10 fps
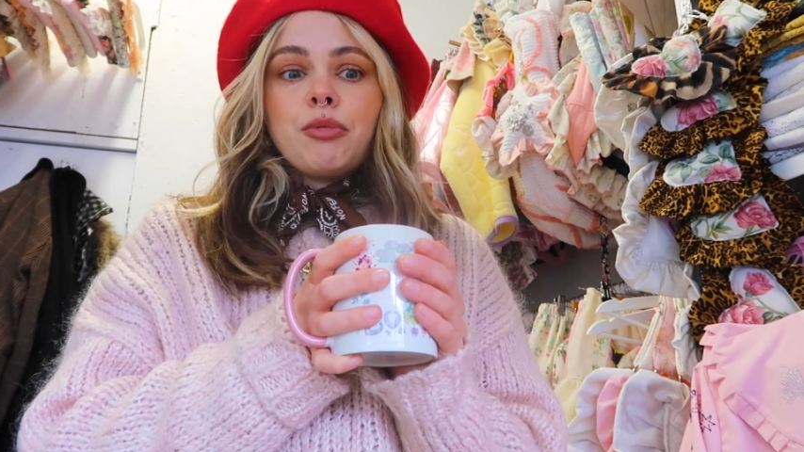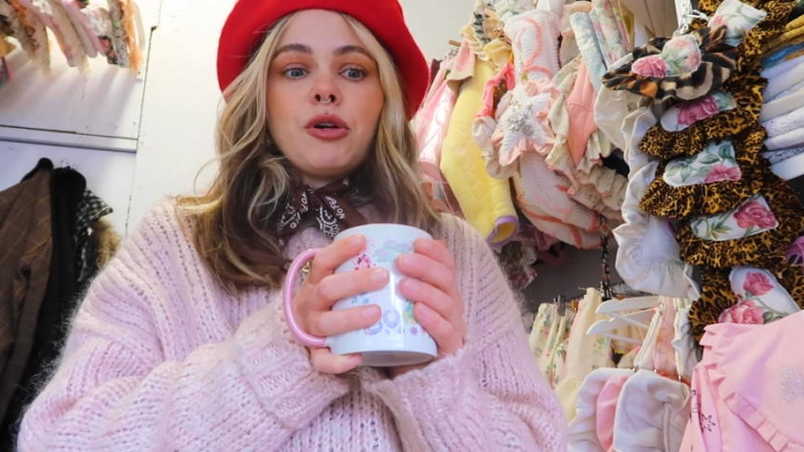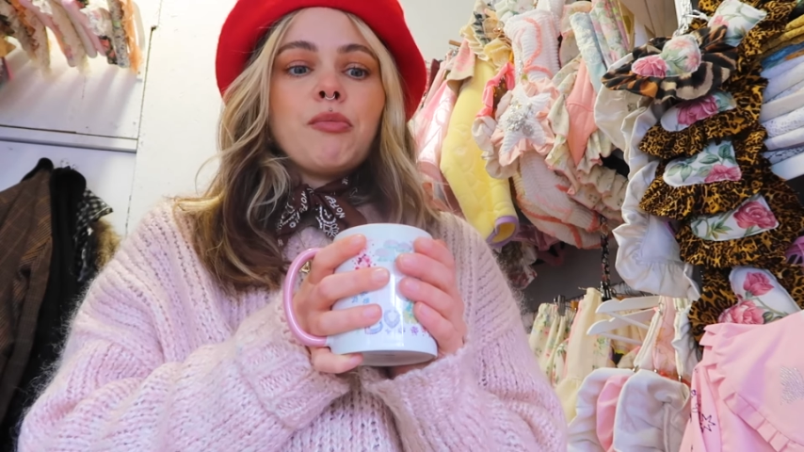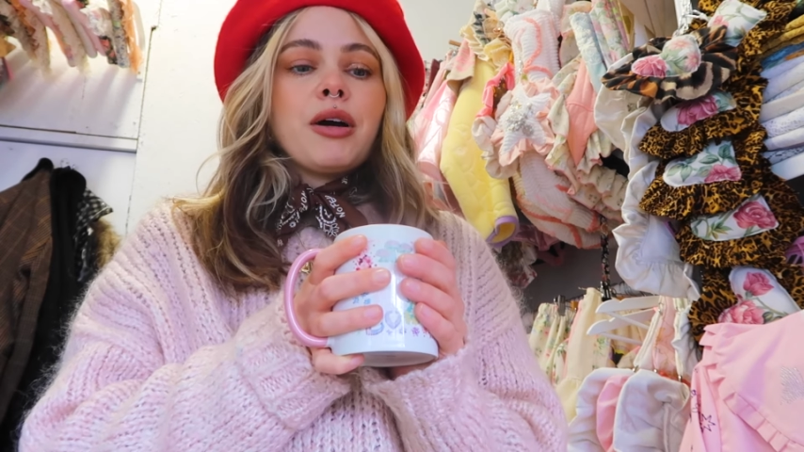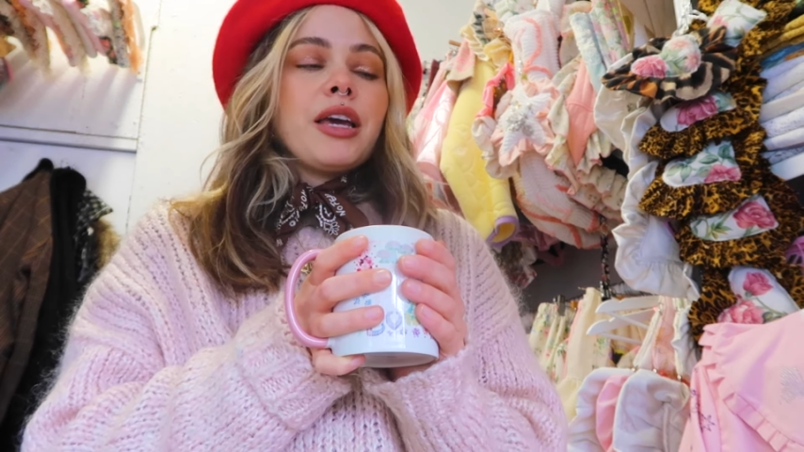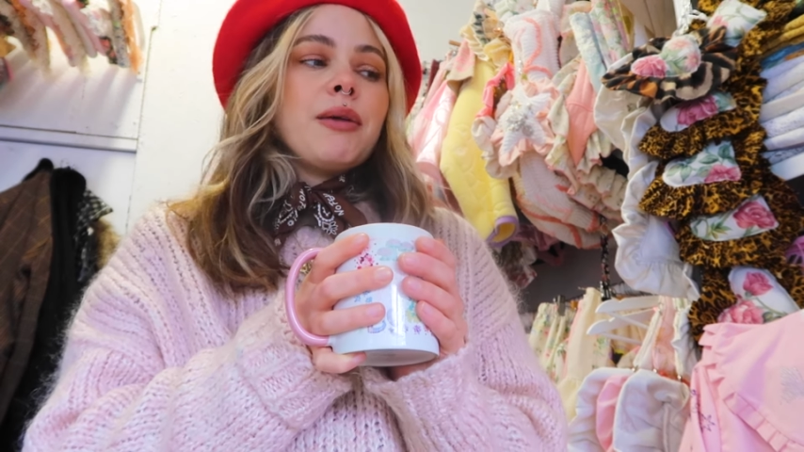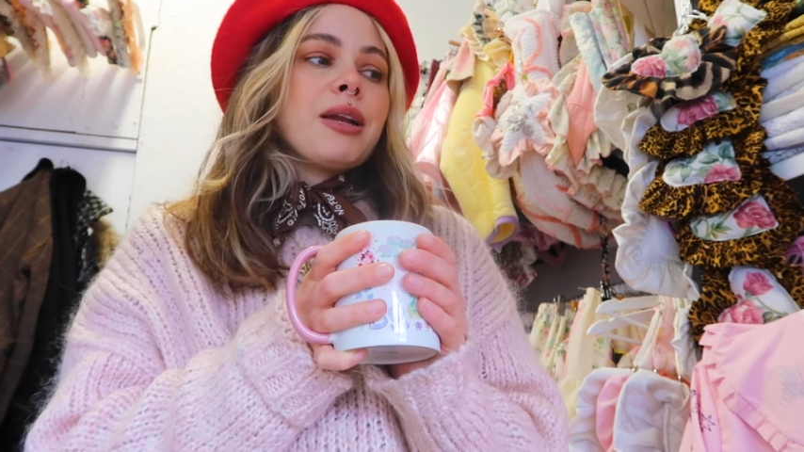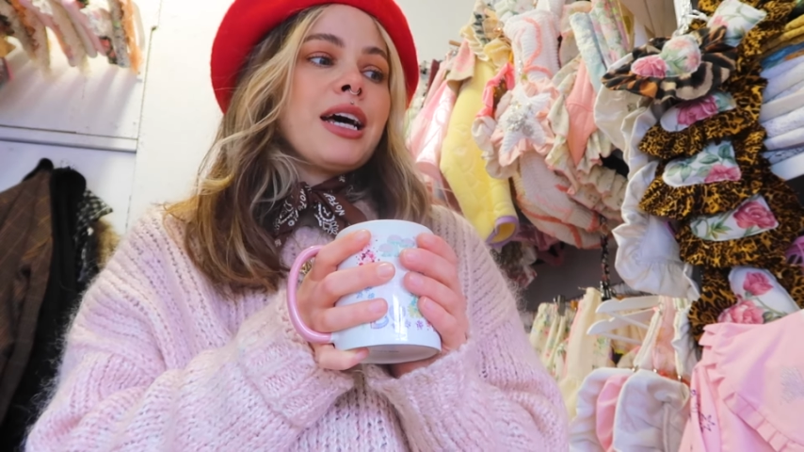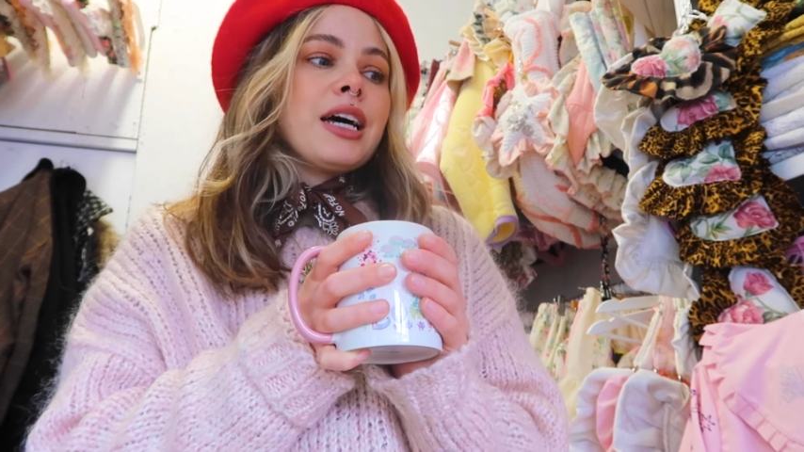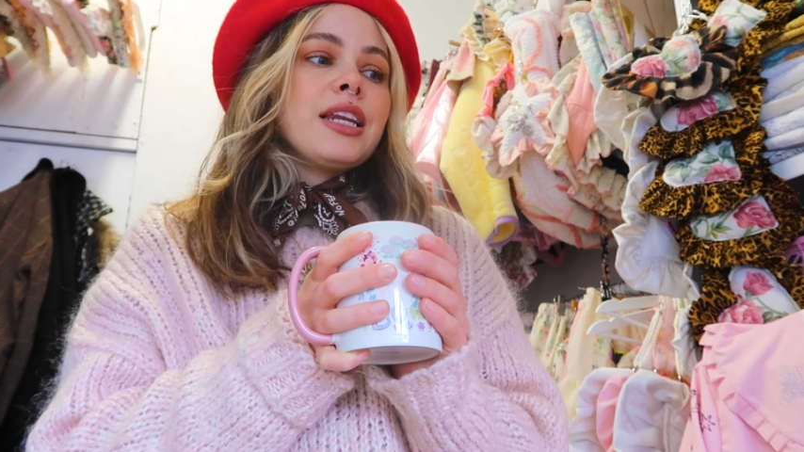But my
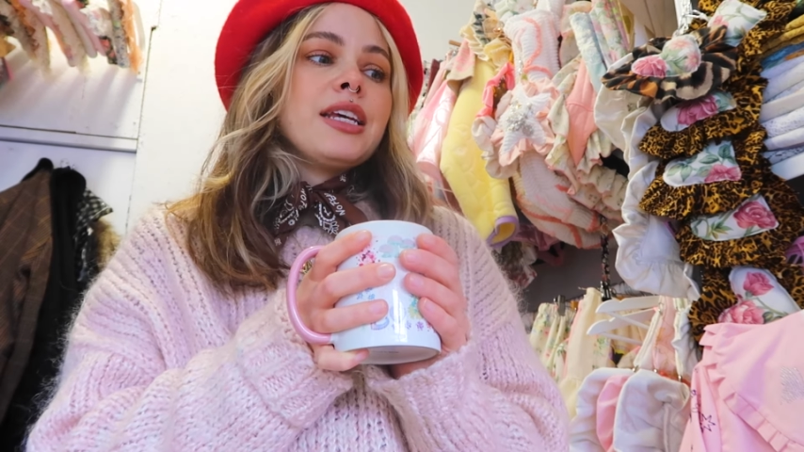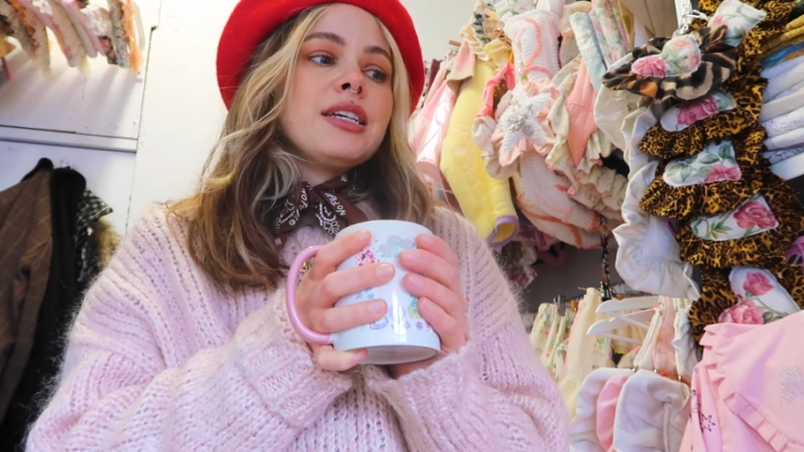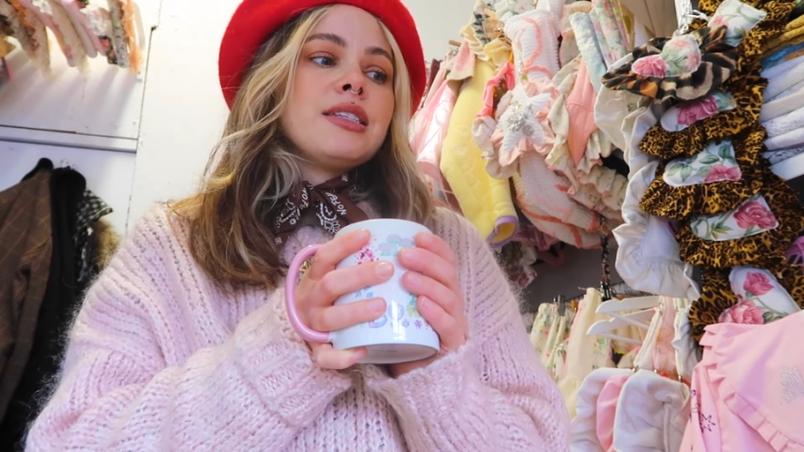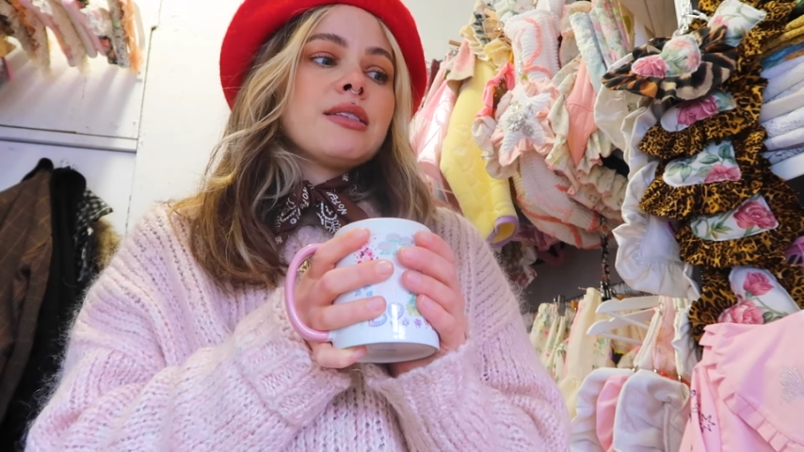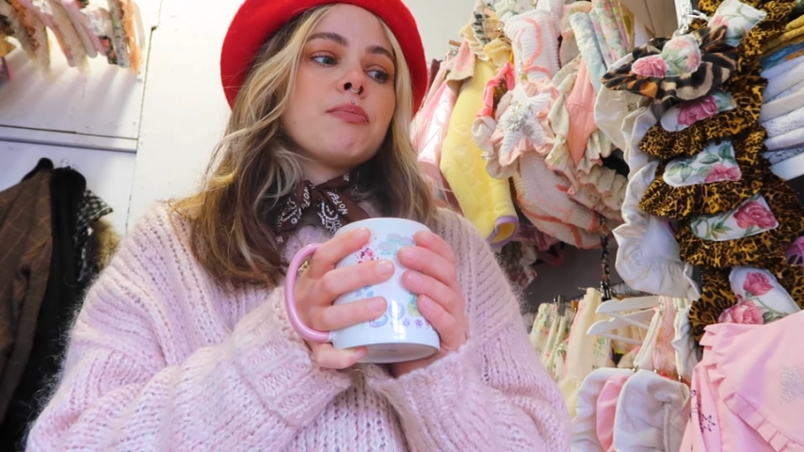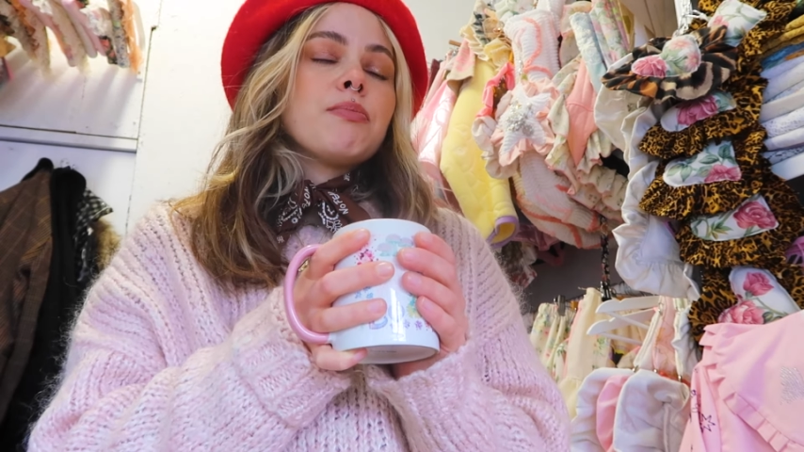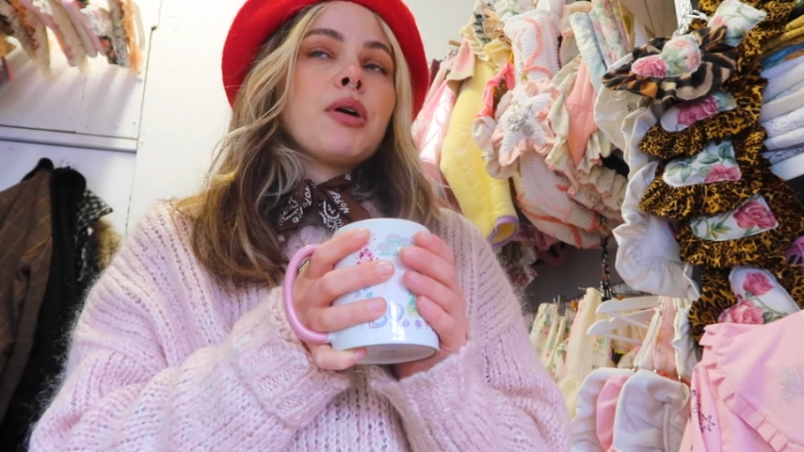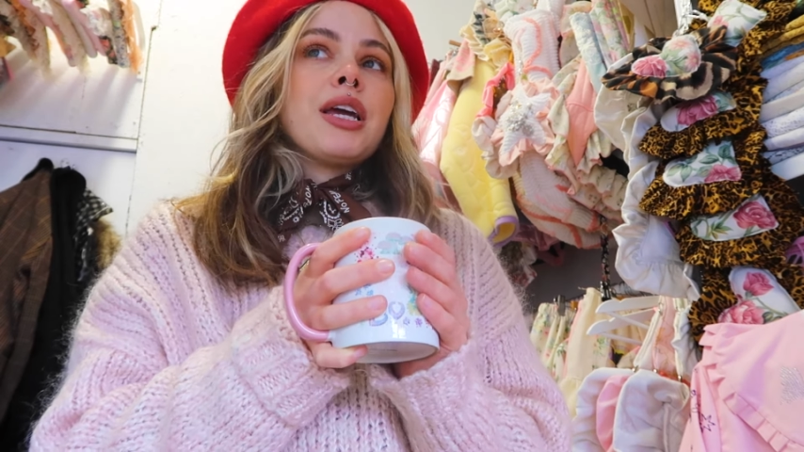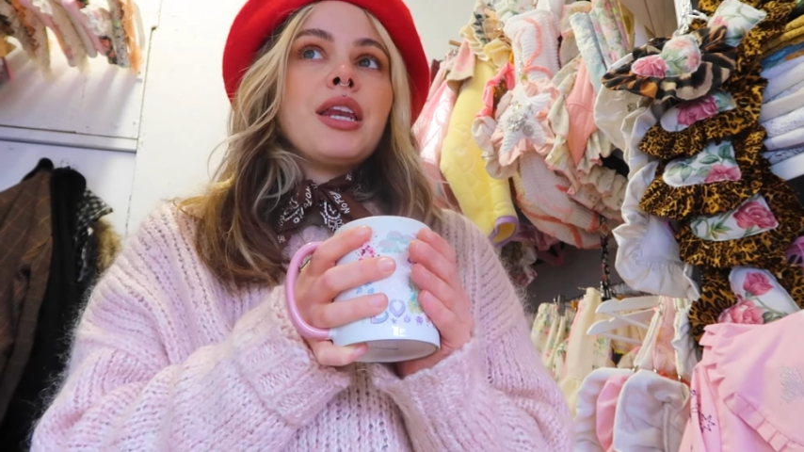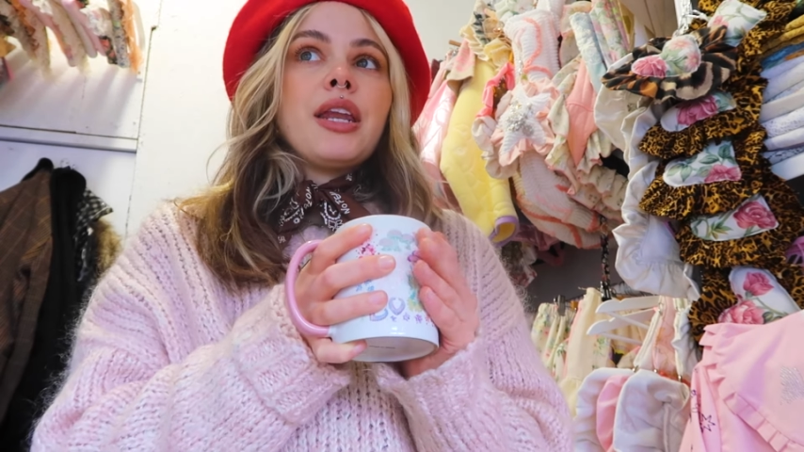plan is
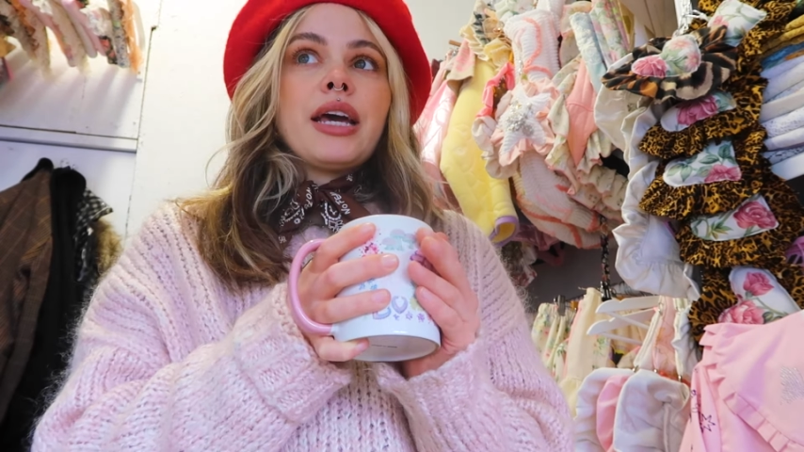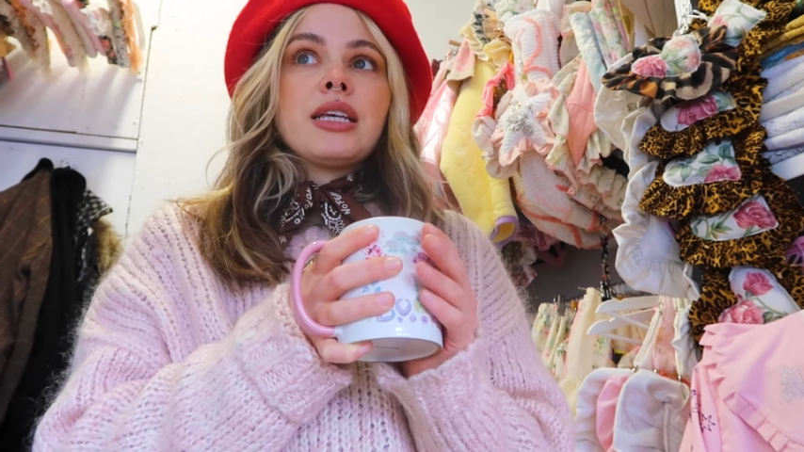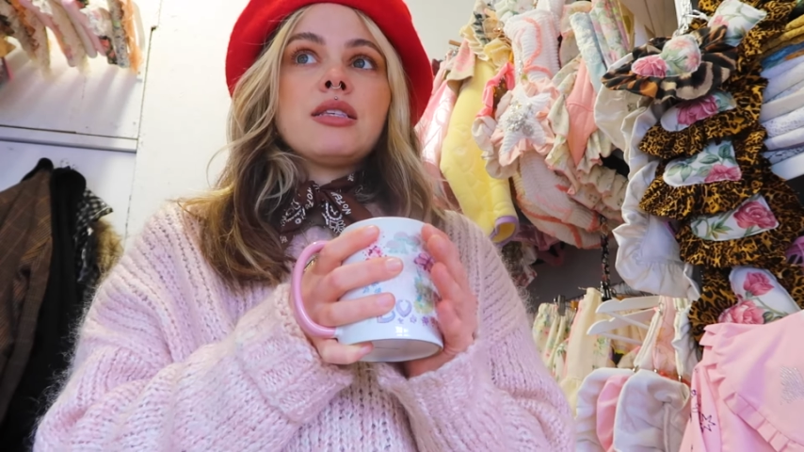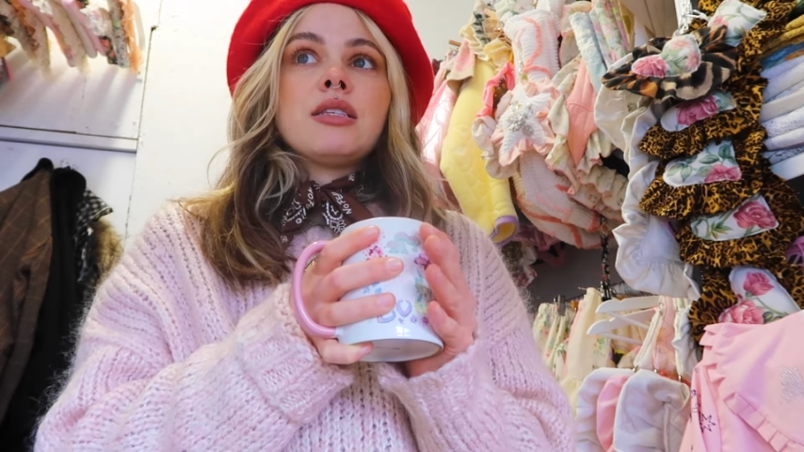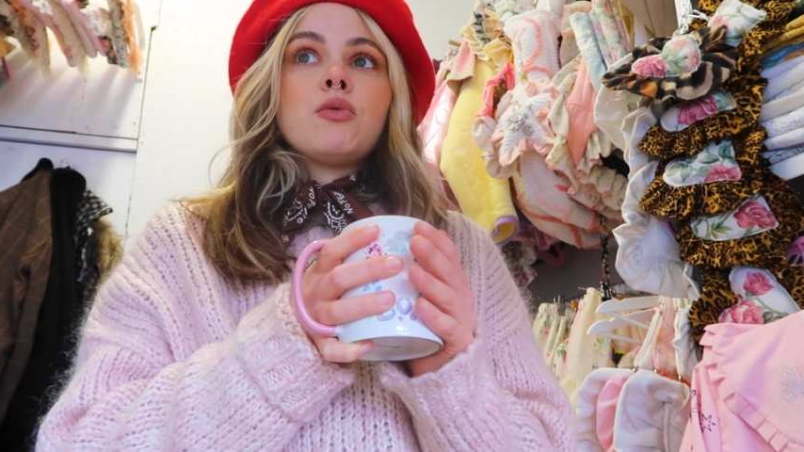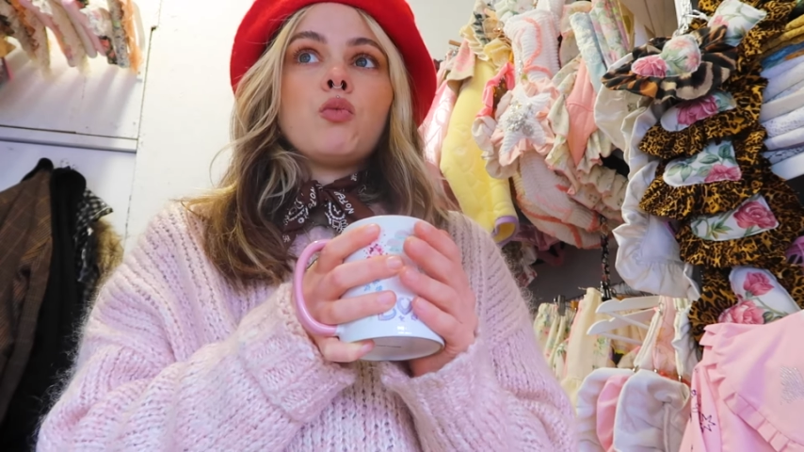by next